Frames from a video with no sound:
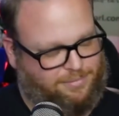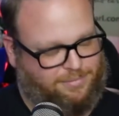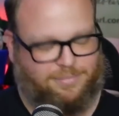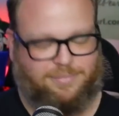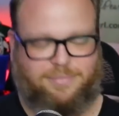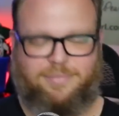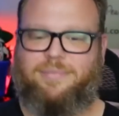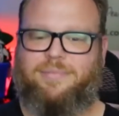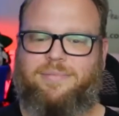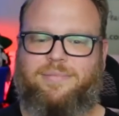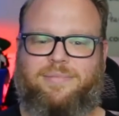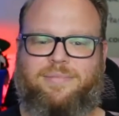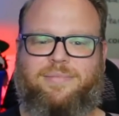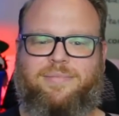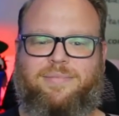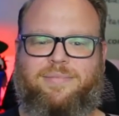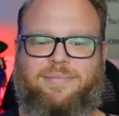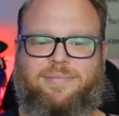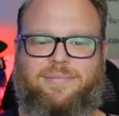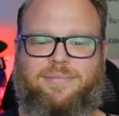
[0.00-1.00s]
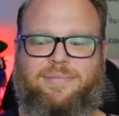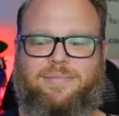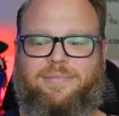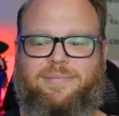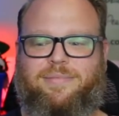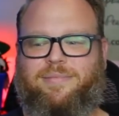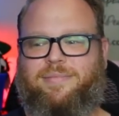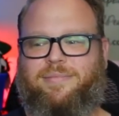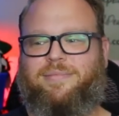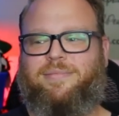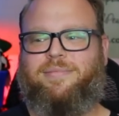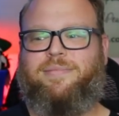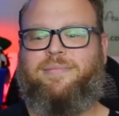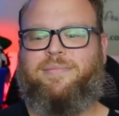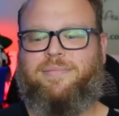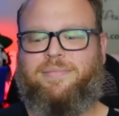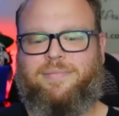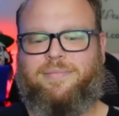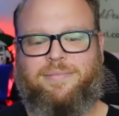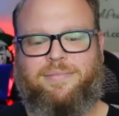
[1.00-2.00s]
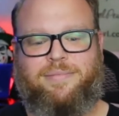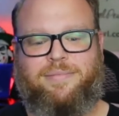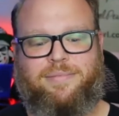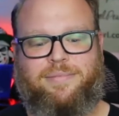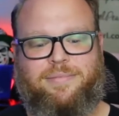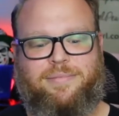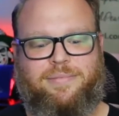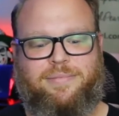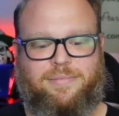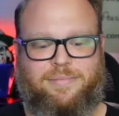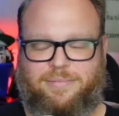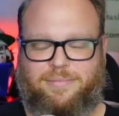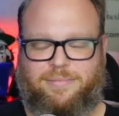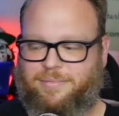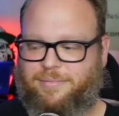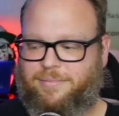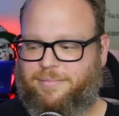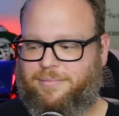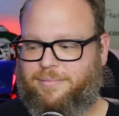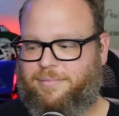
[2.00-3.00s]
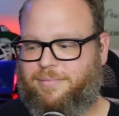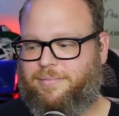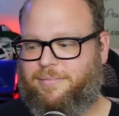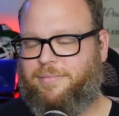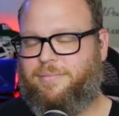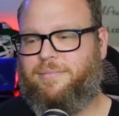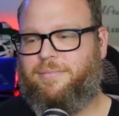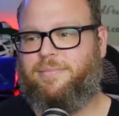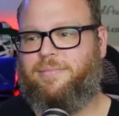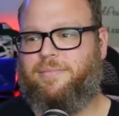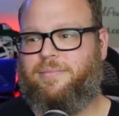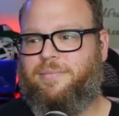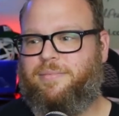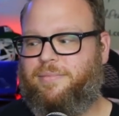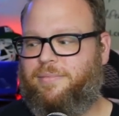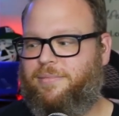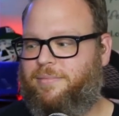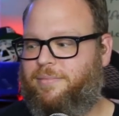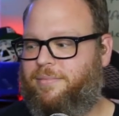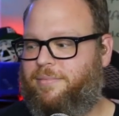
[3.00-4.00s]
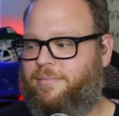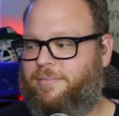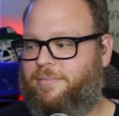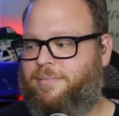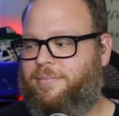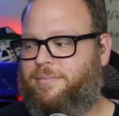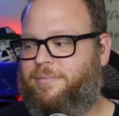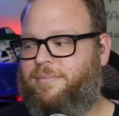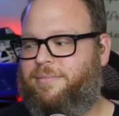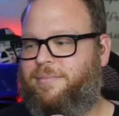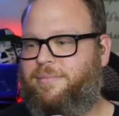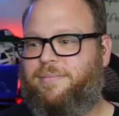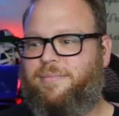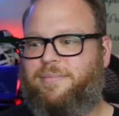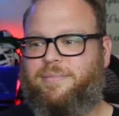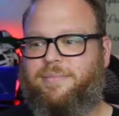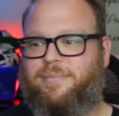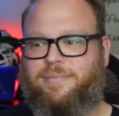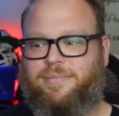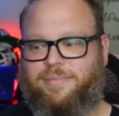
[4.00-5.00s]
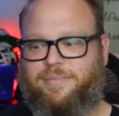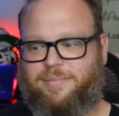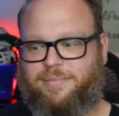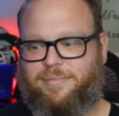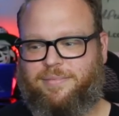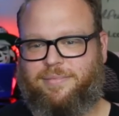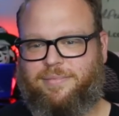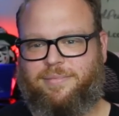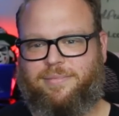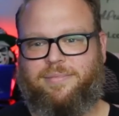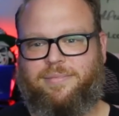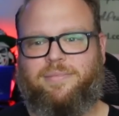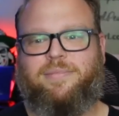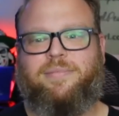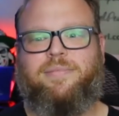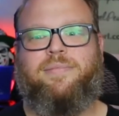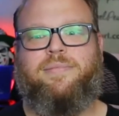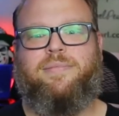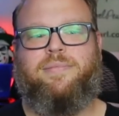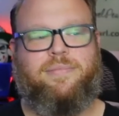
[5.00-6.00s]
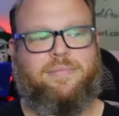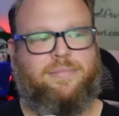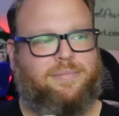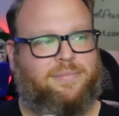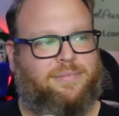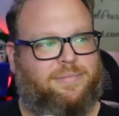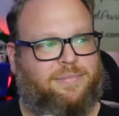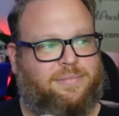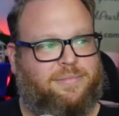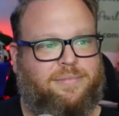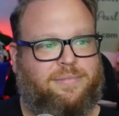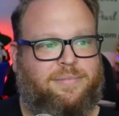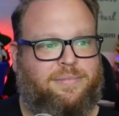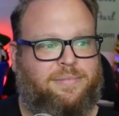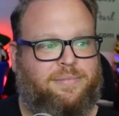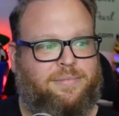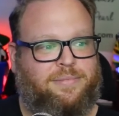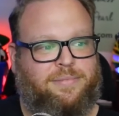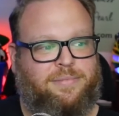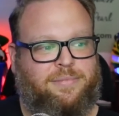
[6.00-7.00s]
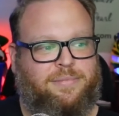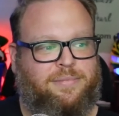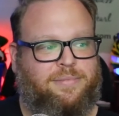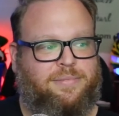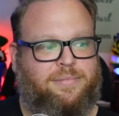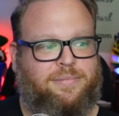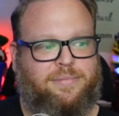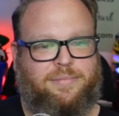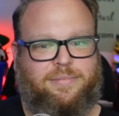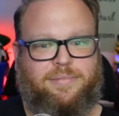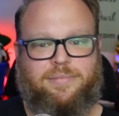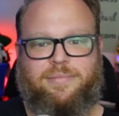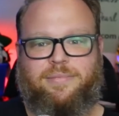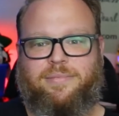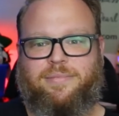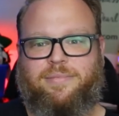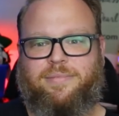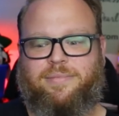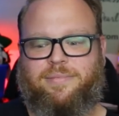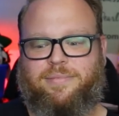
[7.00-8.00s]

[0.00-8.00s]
[no speech]